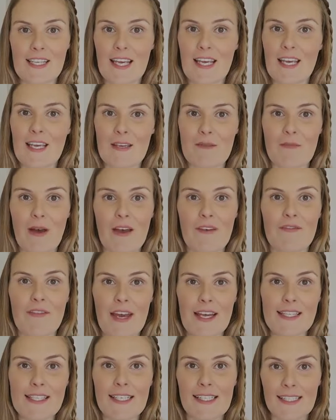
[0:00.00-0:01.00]
see my
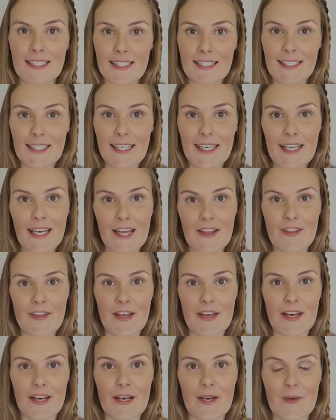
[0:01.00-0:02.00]
face clearly in
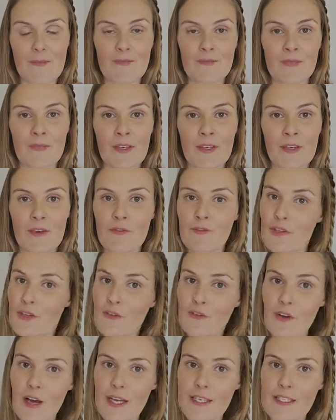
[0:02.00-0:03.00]
the
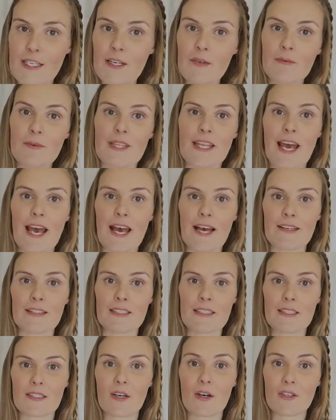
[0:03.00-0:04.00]
viewfinder
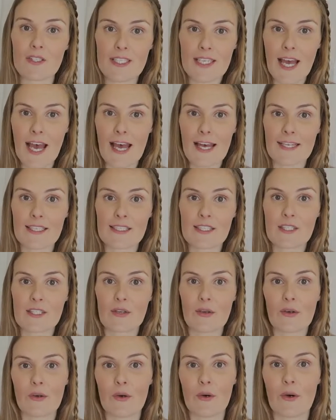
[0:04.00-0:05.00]
without contacts
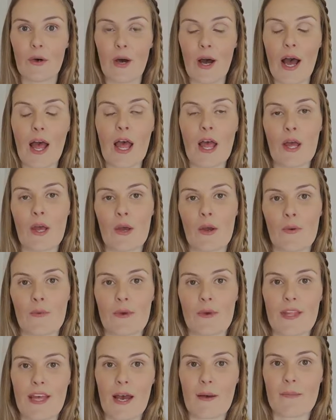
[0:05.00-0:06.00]
or
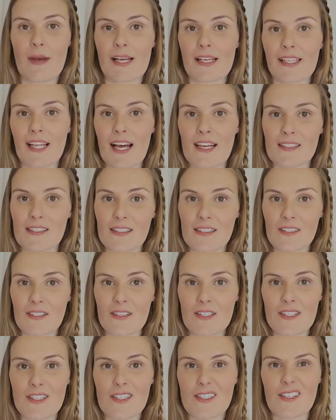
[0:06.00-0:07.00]
without my glasses
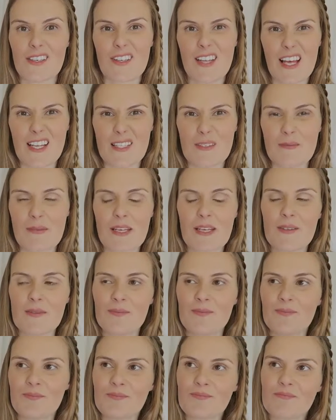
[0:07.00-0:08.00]
on so that's
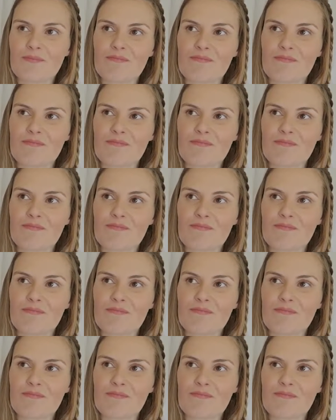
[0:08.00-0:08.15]
been